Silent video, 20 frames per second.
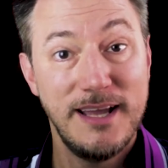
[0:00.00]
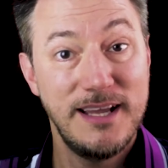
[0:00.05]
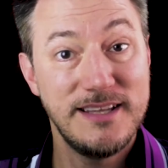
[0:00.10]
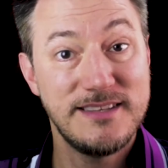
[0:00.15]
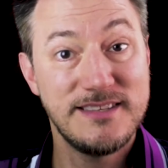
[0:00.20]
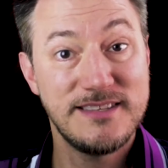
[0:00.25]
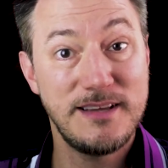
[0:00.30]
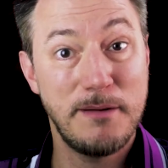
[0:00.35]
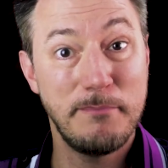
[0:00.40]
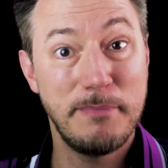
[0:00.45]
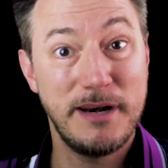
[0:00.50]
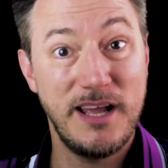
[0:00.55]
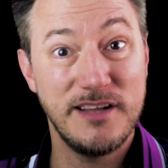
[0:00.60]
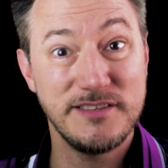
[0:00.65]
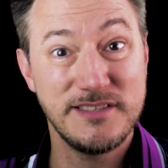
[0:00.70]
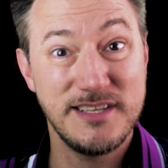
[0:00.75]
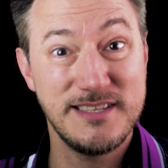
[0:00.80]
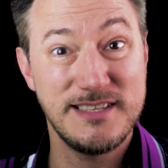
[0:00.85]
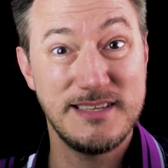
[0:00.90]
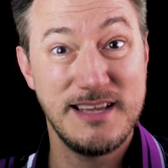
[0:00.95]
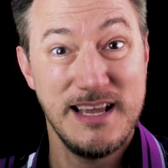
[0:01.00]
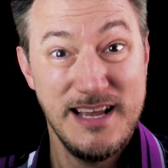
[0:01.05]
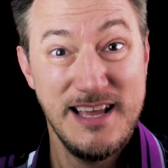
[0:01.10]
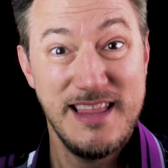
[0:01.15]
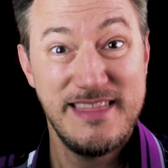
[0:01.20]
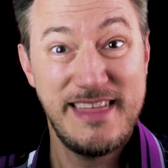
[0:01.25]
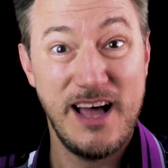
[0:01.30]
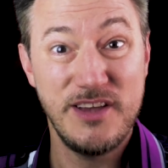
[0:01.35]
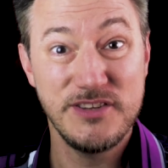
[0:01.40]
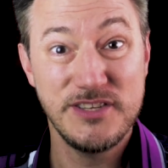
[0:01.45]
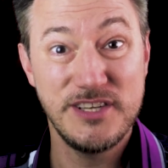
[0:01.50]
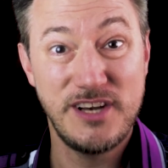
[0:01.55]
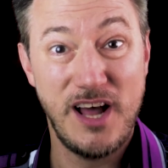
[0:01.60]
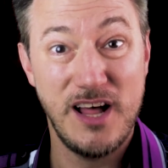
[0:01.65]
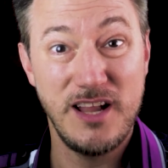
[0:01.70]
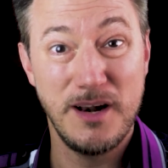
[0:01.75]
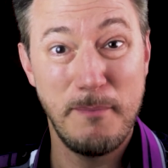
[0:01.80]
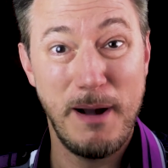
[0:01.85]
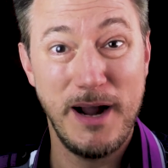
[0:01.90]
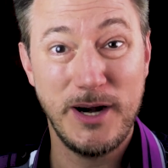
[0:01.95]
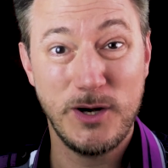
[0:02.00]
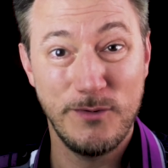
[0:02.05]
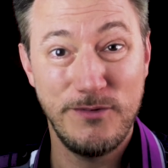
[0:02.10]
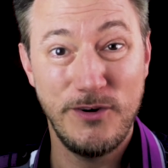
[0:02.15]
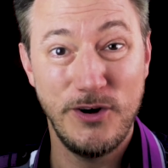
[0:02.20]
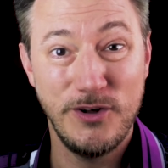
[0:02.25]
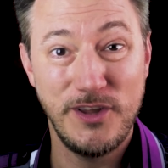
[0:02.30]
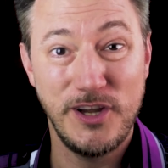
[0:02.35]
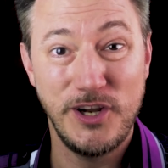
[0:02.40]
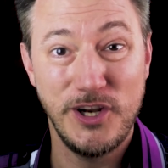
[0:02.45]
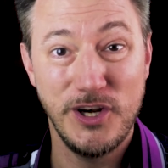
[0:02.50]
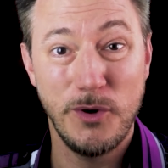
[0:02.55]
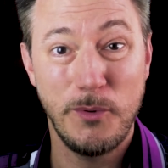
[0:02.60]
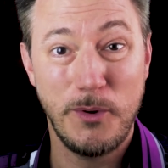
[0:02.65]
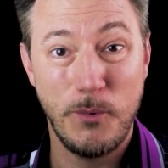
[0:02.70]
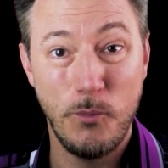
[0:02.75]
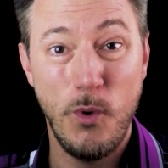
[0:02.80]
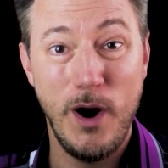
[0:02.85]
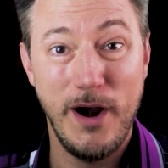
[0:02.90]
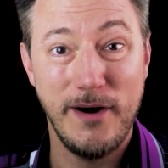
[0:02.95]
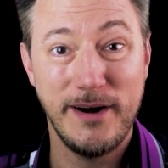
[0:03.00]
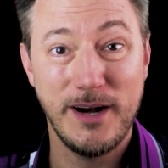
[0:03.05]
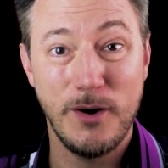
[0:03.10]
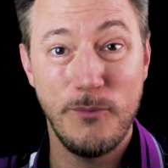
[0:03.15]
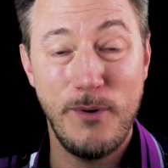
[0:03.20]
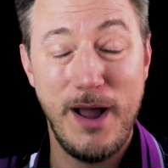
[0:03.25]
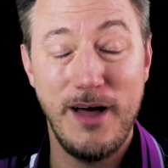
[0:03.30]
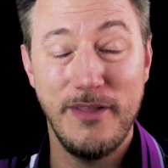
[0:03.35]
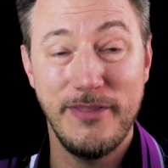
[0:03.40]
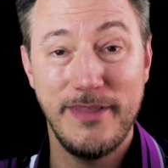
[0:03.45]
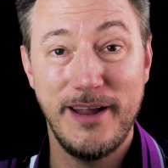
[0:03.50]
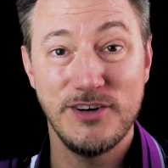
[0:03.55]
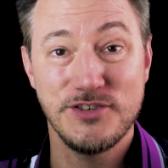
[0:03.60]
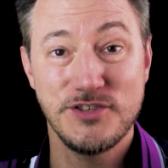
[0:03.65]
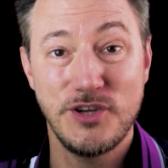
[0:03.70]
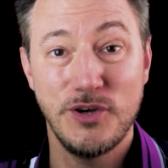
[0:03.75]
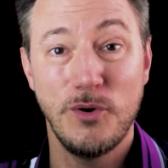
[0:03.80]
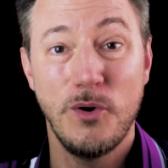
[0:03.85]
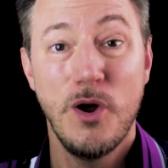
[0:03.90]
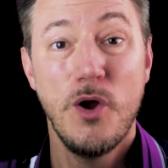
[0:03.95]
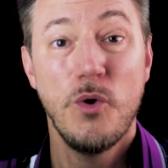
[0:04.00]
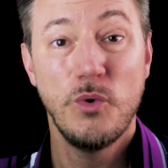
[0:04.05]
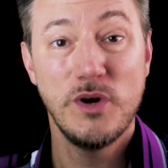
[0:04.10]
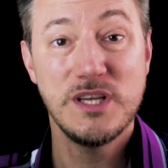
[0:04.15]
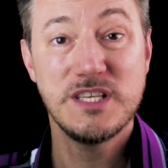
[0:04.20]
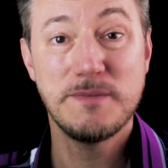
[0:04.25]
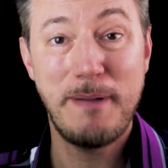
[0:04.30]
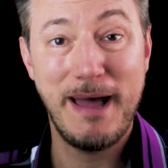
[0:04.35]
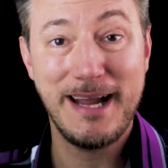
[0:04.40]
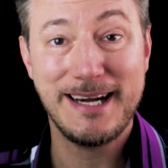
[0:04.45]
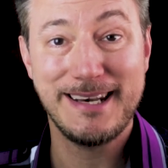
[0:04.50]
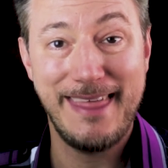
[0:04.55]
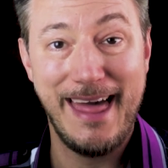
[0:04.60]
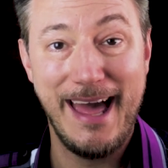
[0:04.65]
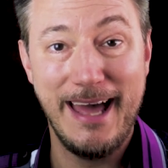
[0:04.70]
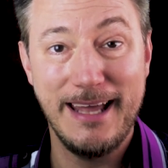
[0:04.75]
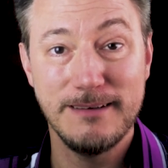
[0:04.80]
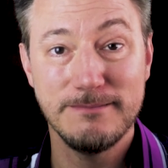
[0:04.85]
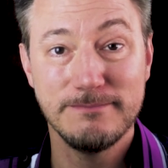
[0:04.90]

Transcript: It's somebody else's $1,000 microphone that you're wearing around there, so respect that.